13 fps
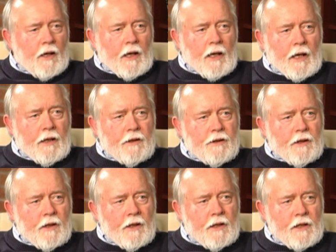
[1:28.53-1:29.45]
And
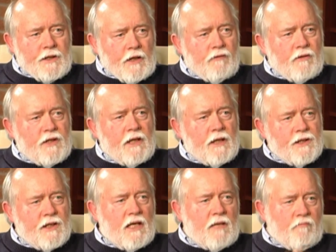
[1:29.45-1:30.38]
uh, it's interesting to
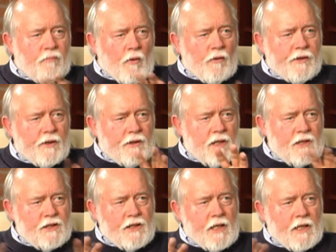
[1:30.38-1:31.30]
see both of
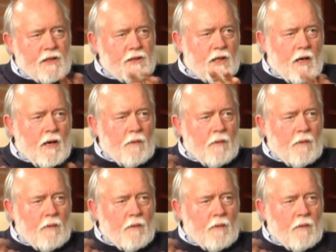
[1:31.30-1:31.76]
these things